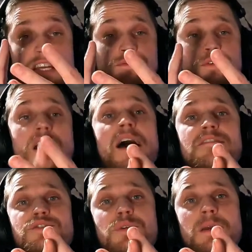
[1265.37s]
live
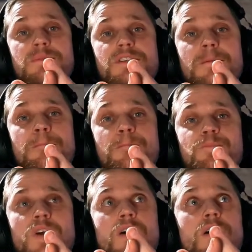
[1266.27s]
streams
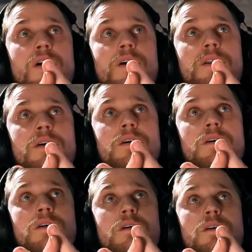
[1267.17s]
on
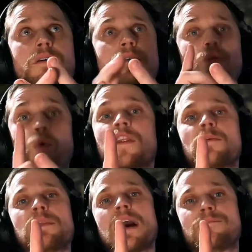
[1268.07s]
one of the
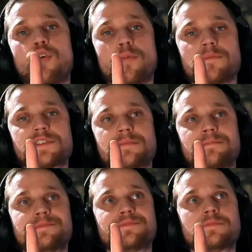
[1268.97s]
platforms,
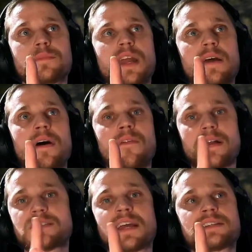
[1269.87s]
and that's
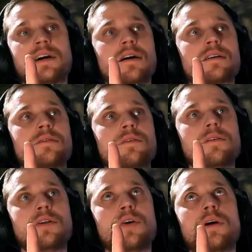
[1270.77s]
TikTok. You
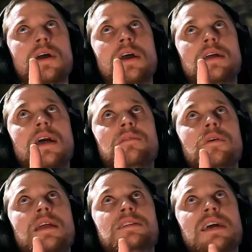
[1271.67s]
know,
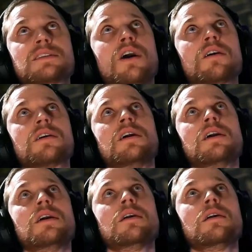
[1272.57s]
and TikTok,
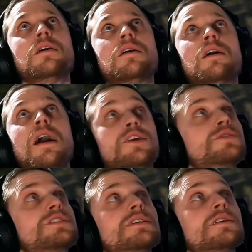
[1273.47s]
I
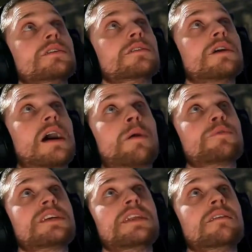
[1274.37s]
was
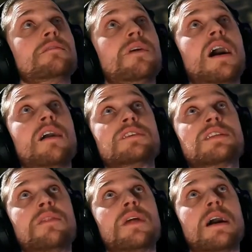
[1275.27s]
getting 5 to
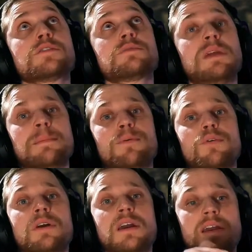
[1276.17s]
10,000
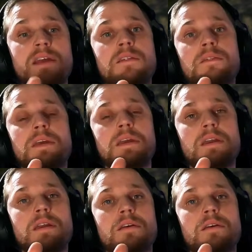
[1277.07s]
people in the